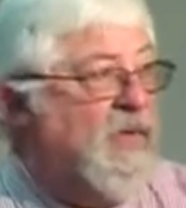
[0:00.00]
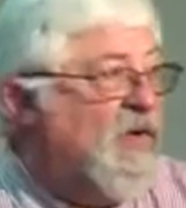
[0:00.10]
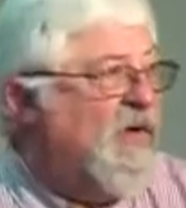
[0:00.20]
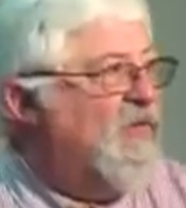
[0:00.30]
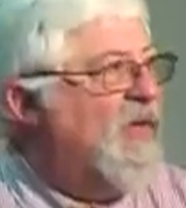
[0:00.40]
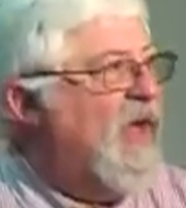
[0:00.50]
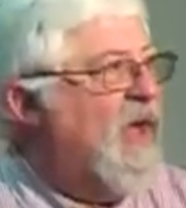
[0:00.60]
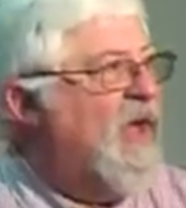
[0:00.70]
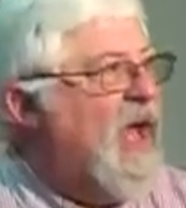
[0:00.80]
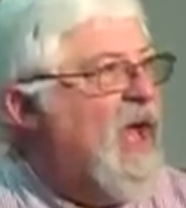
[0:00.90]
Boy,
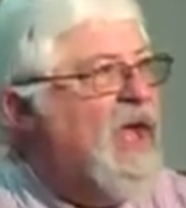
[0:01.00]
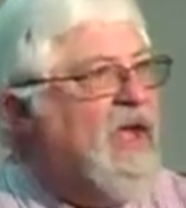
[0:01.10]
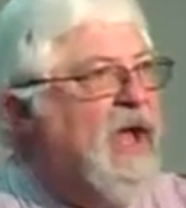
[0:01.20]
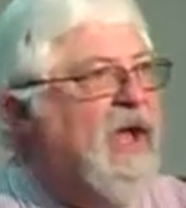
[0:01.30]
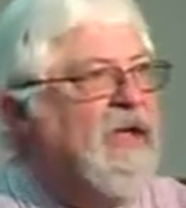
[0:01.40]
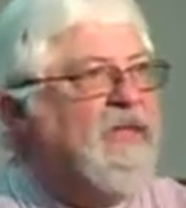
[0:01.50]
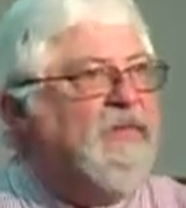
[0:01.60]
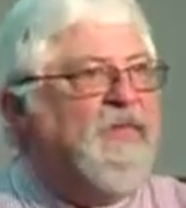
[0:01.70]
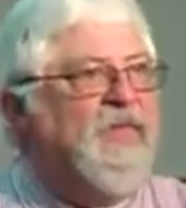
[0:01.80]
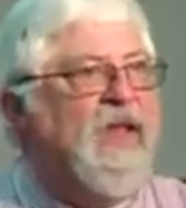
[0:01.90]
I
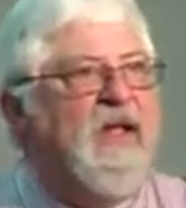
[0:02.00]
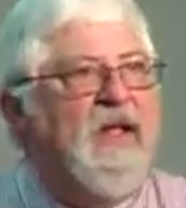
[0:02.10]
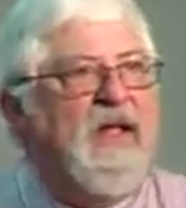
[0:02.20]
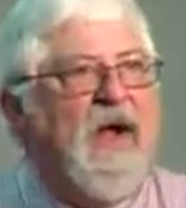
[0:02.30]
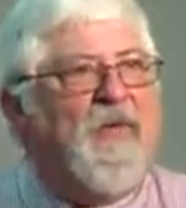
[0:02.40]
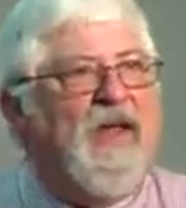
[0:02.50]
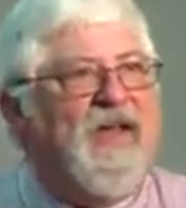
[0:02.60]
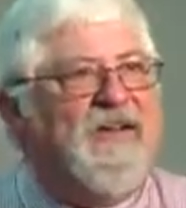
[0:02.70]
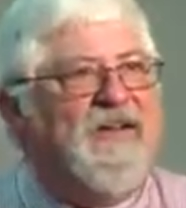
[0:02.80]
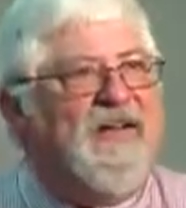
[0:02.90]

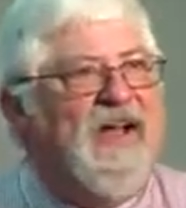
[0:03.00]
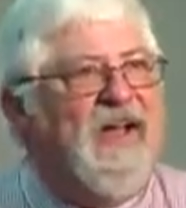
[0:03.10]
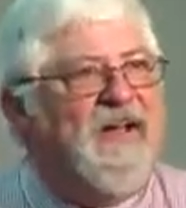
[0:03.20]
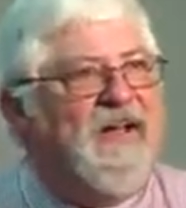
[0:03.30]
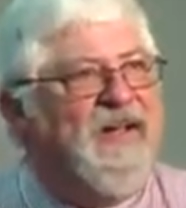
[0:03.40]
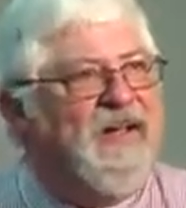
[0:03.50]
relate to that.